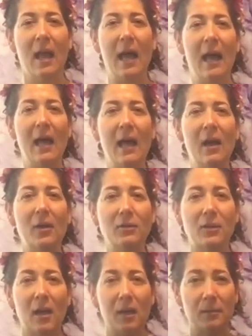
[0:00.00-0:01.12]

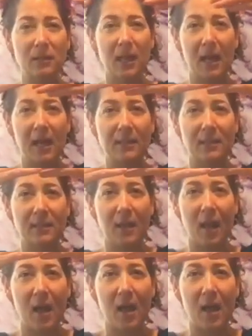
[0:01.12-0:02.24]
out comes the
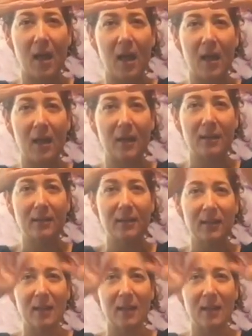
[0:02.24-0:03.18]
sun,